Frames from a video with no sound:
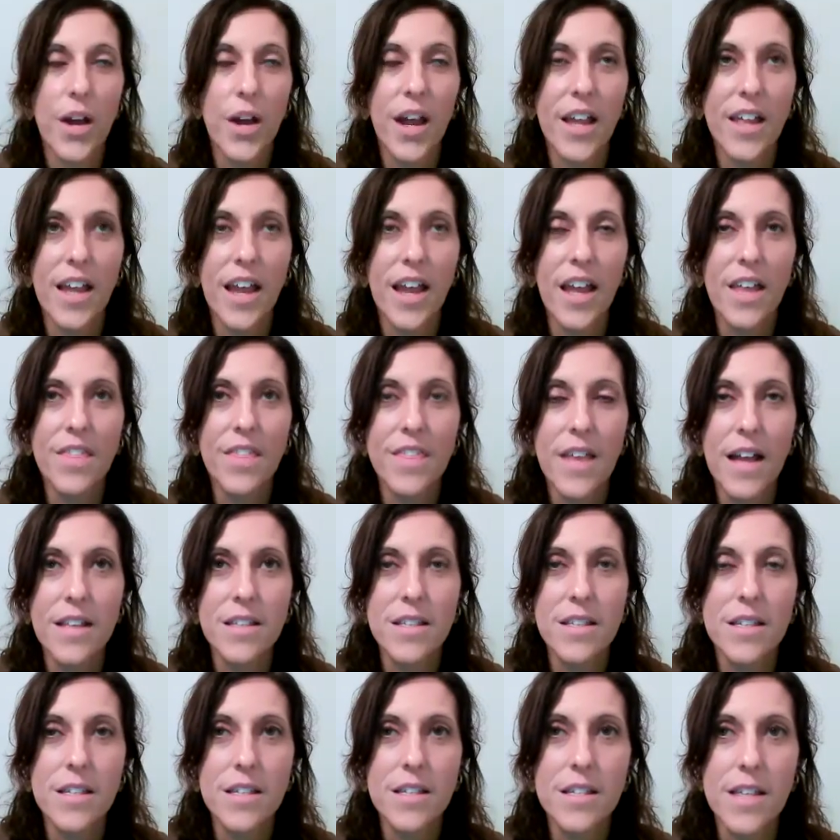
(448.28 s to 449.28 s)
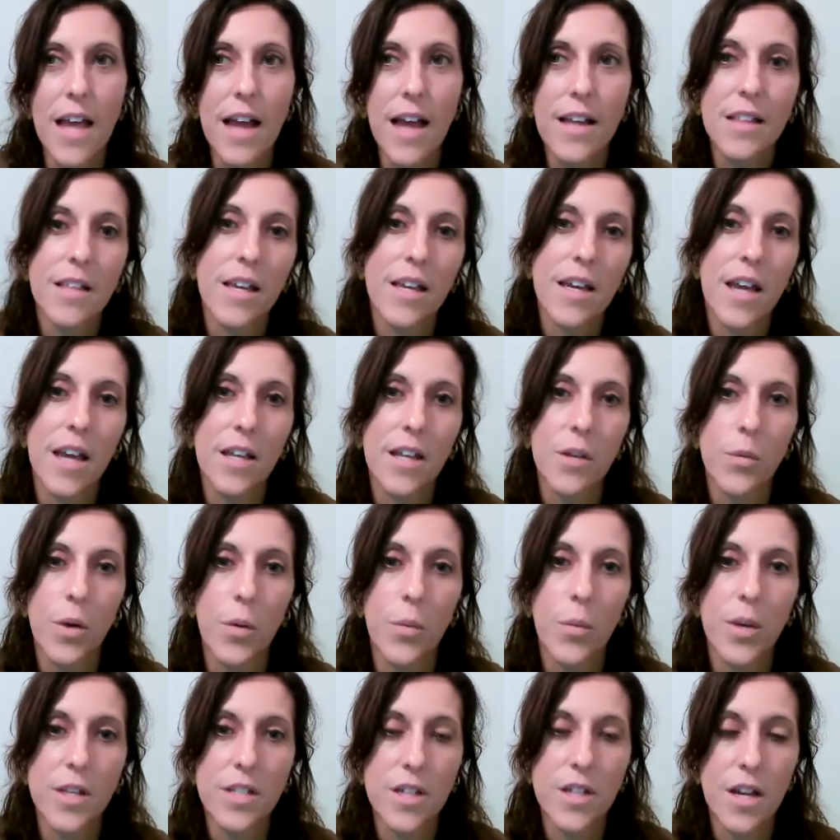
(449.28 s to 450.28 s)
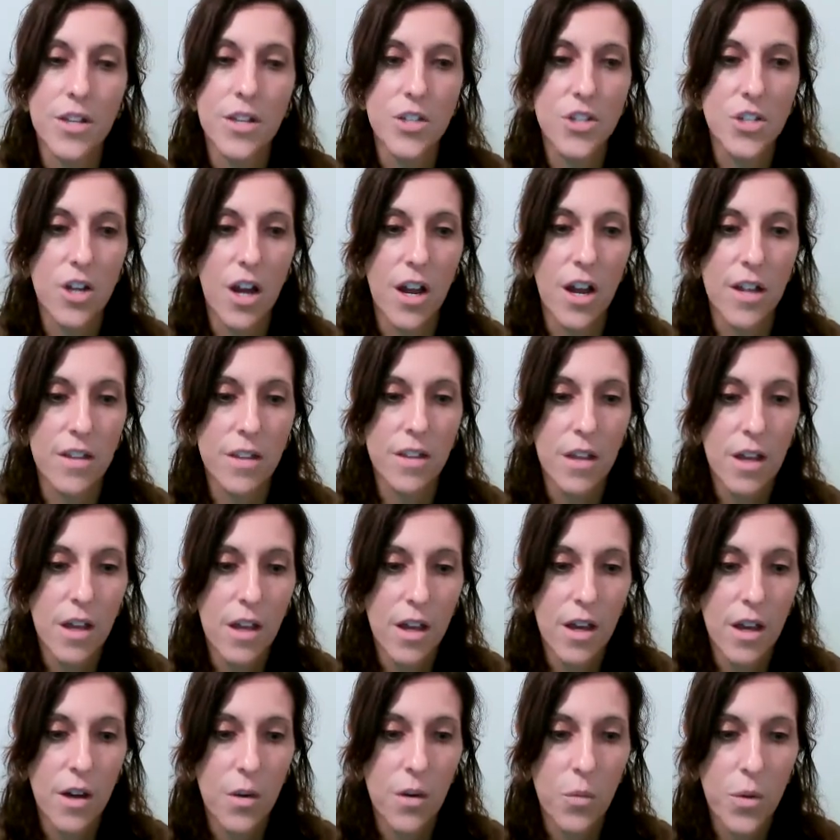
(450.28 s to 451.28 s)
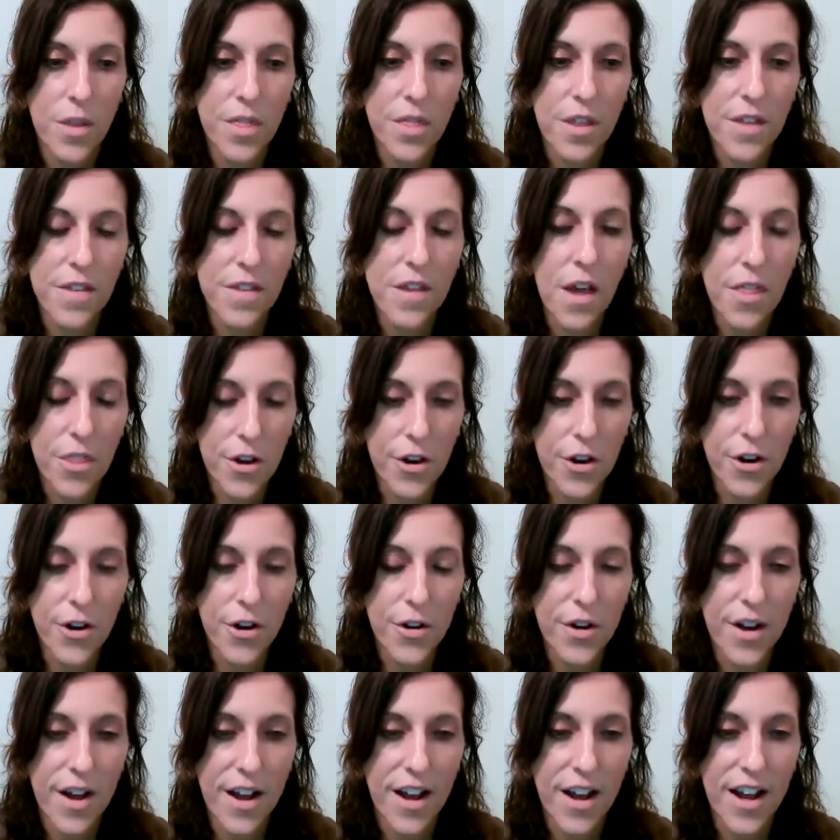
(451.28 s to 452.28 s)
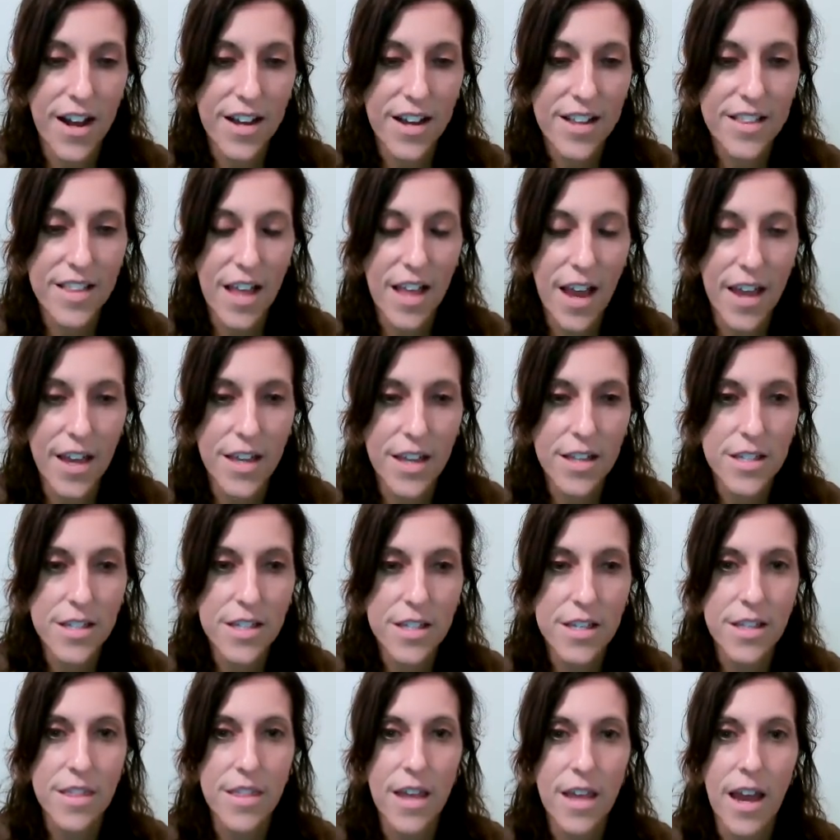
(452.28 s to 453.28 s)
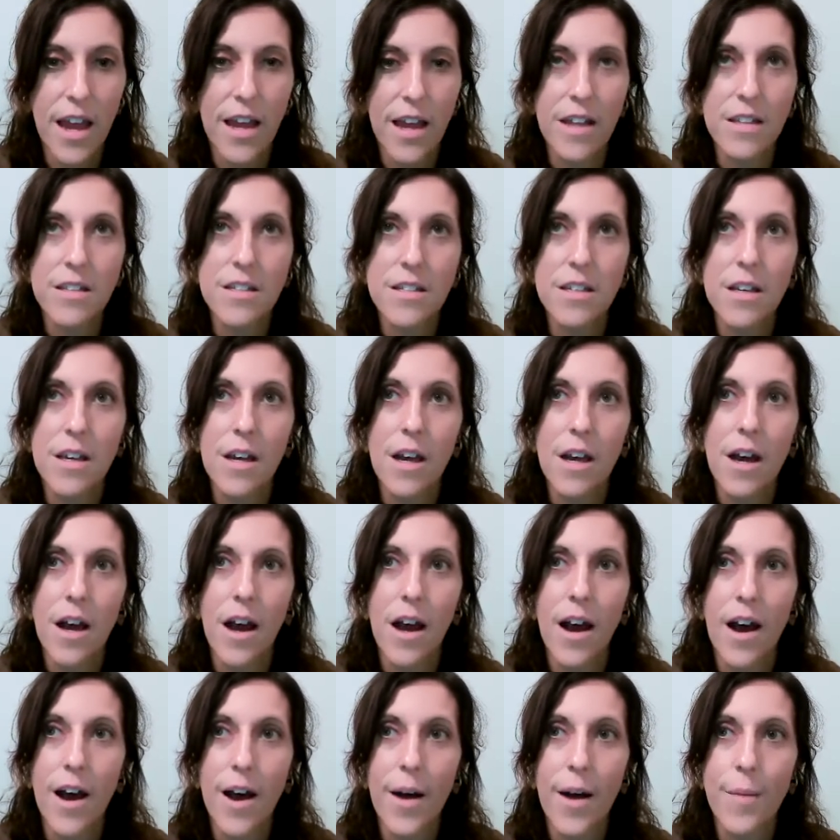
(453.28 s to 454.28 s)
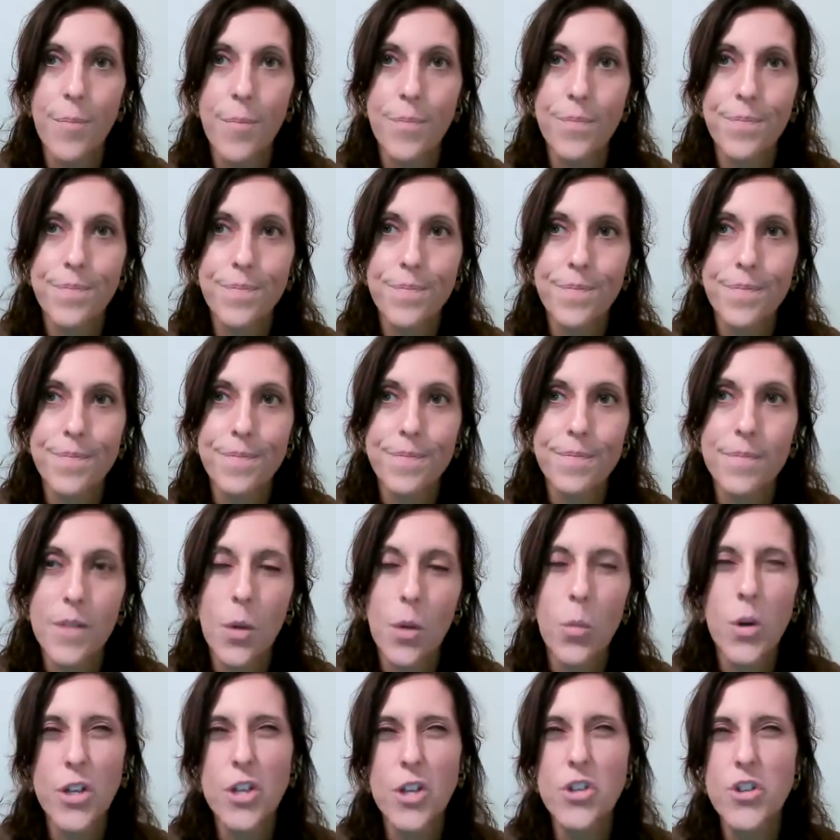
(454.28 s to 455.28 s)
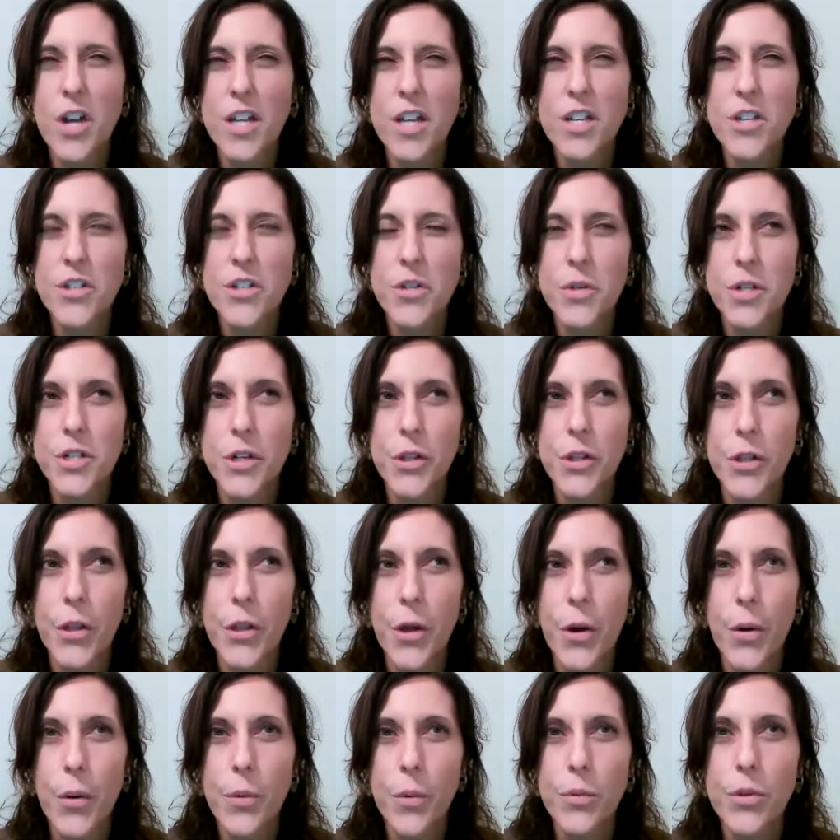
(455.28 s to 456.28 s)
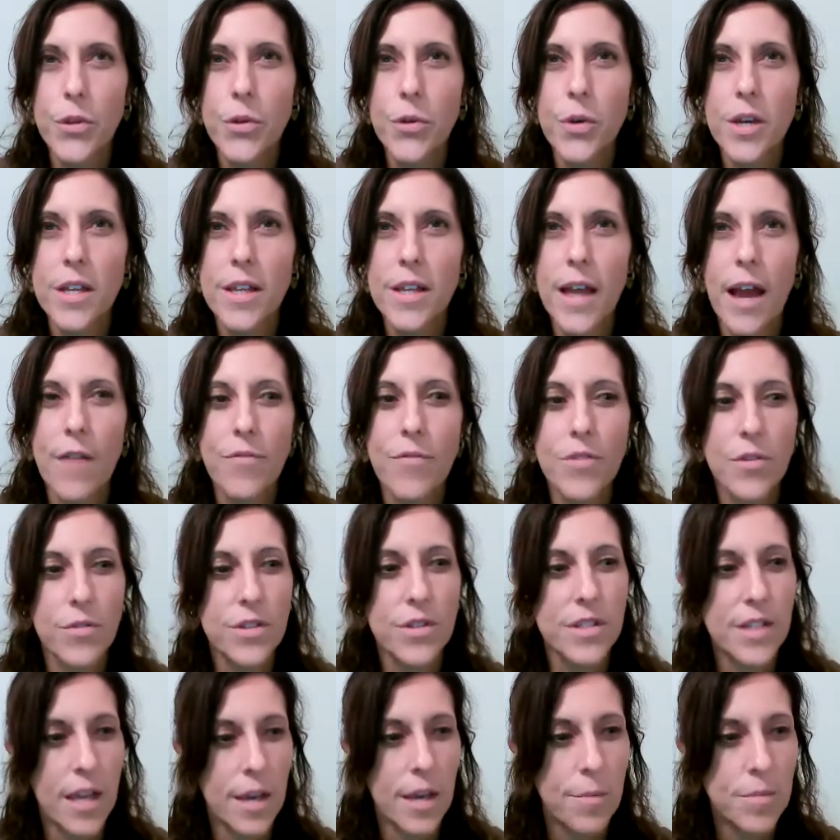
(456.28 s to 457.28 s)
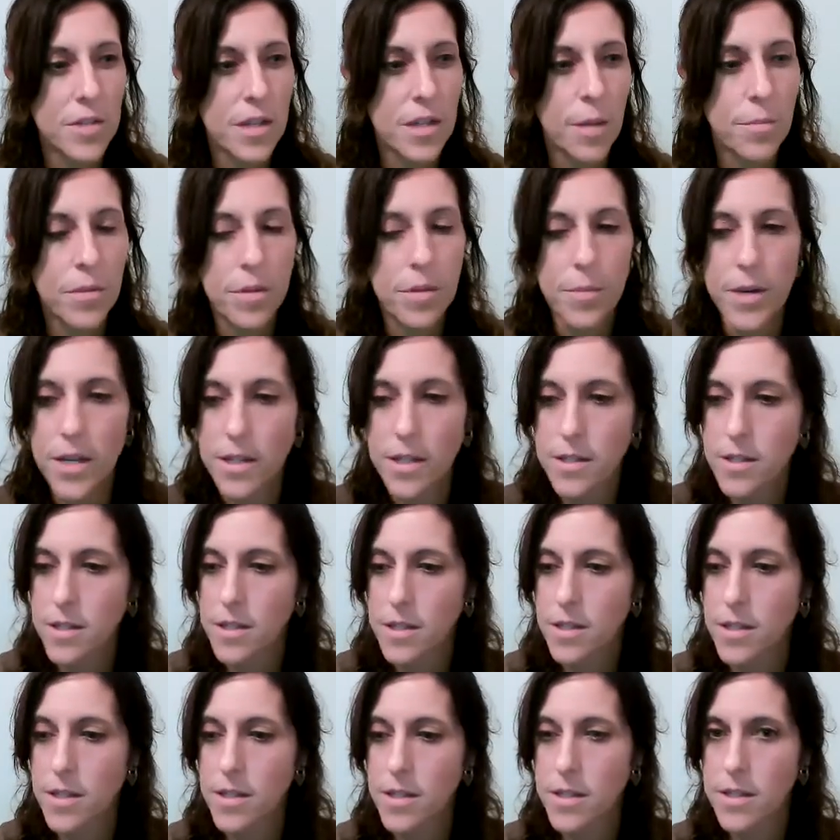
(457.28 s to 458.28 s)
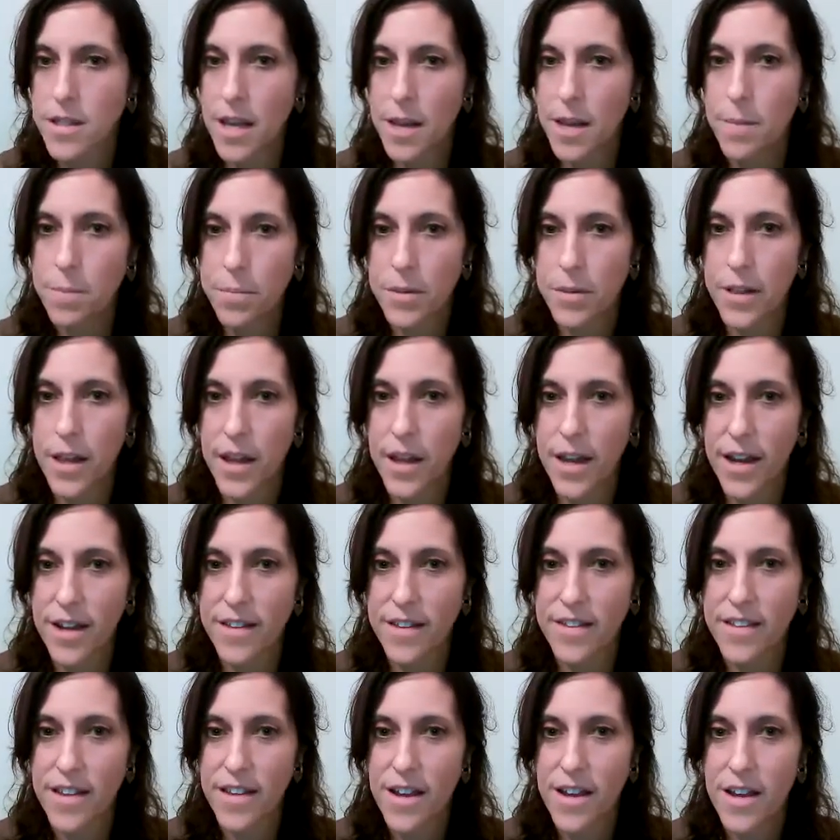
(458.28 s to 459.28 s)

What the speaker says: And that's exactly kind of what we touched on with another client in that um, when you try to do it alone, you can have the same supplements, the same plan,